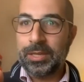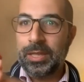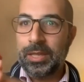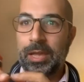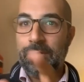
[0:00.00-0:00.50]

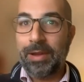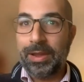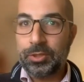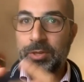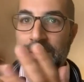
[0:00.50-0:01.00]
And the right
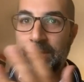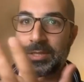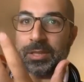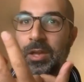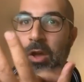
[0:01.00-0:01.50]
choices
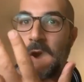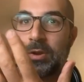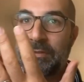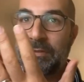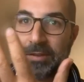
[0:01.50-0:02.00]
are the
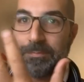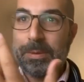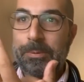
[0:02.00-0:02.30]
five people